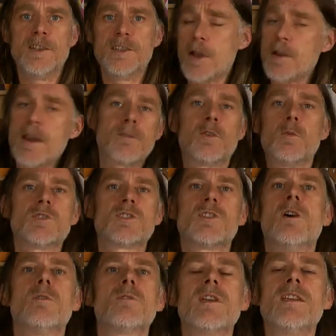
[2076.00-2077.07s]
don't have to watch the
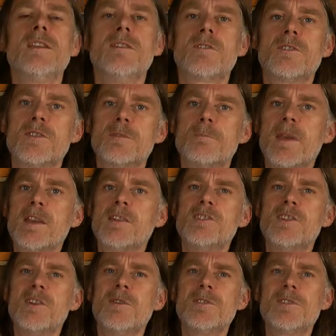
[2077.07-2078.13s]
whole thing. You can just pick and
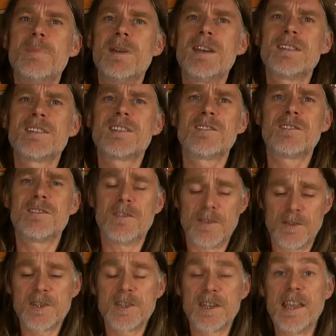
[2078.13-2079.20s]
choose the bits
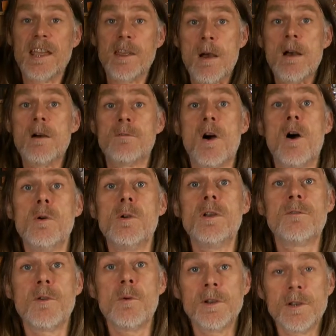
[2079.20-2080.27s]
just to get you out of a hole
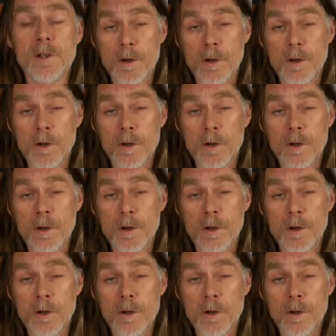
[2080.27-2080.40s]
if you want.